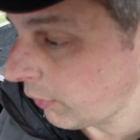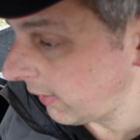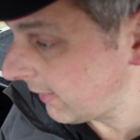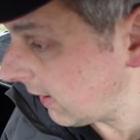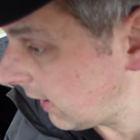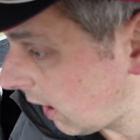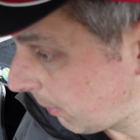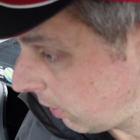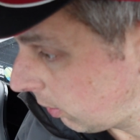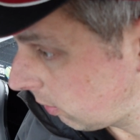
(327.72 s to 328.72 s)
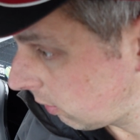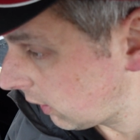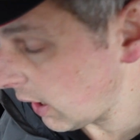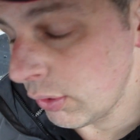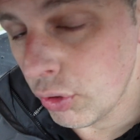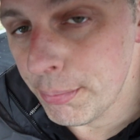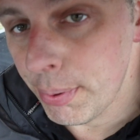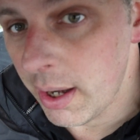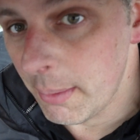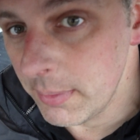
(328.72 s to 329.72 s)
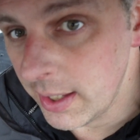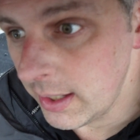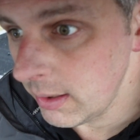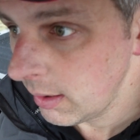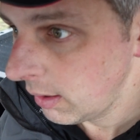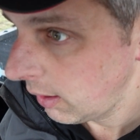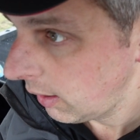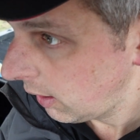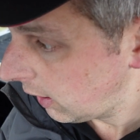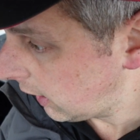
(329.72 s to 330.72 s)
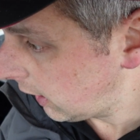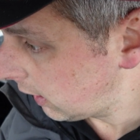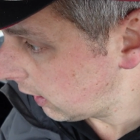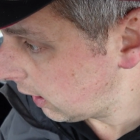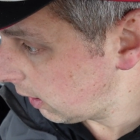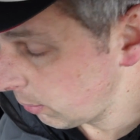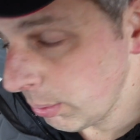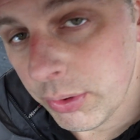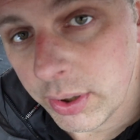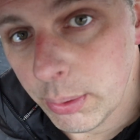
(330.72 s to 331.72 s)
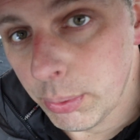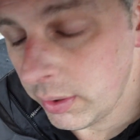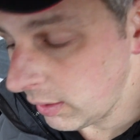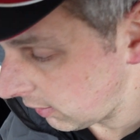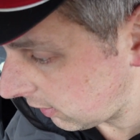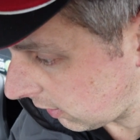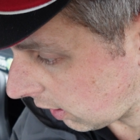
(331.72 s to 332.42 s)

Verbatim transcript: to the TW, get her all plumbed in, and we'll see what this